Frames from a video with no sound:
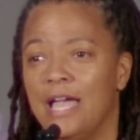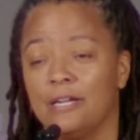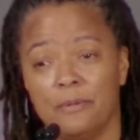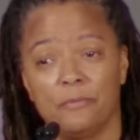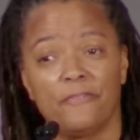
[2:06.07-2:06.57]

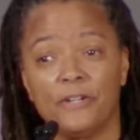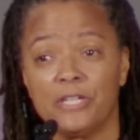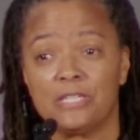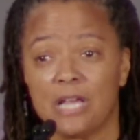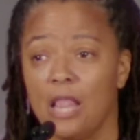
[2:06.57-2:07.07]
And I remember very
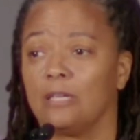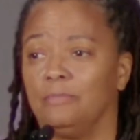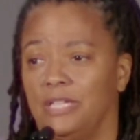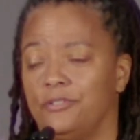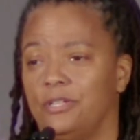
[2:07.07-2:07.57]

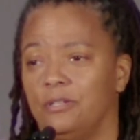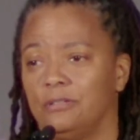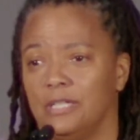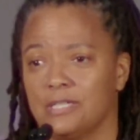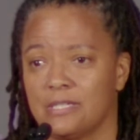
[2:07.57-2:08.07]
solemnly, she
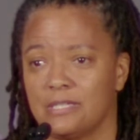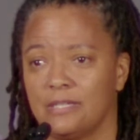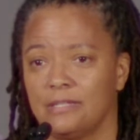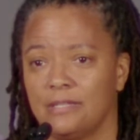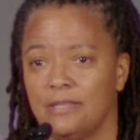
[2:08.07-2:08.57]
told us
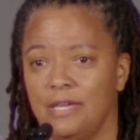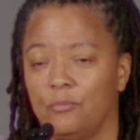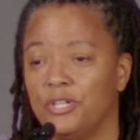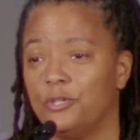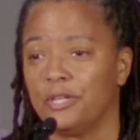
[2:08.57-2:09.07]
that
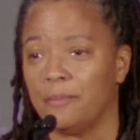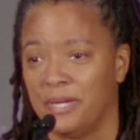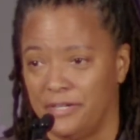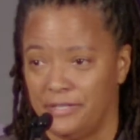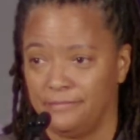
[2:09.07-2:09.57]
we couldn't get
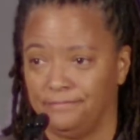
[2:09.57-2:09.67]
married.